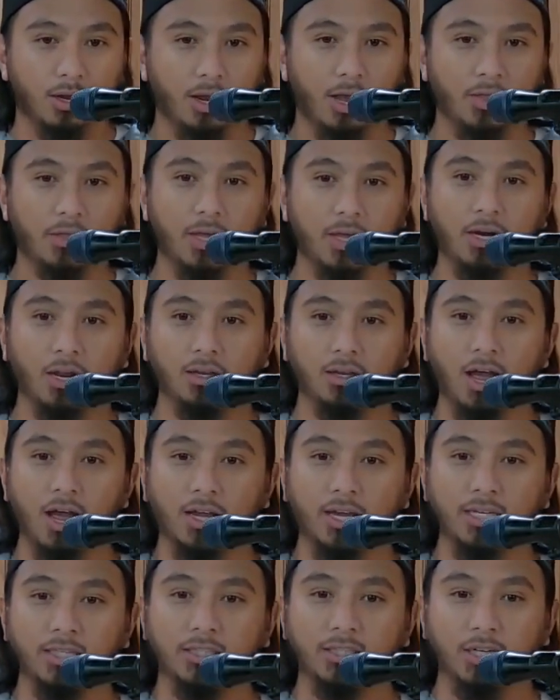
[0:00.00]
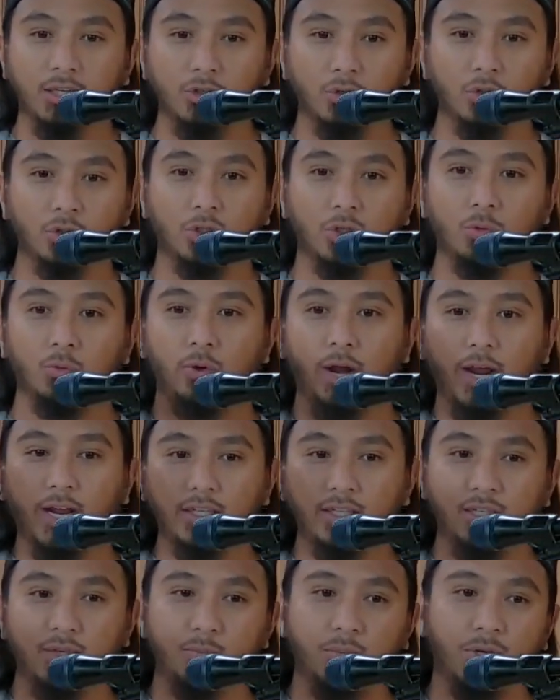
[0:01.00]
and then Allah continues to
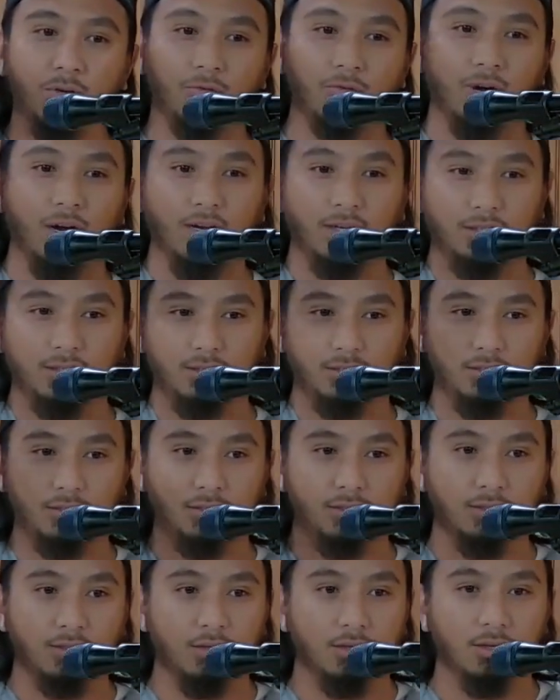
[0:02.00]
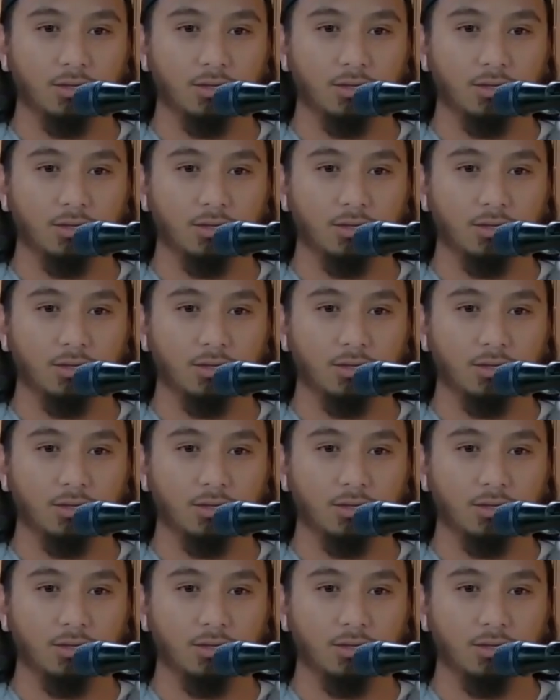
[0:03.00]
raise him in ranks,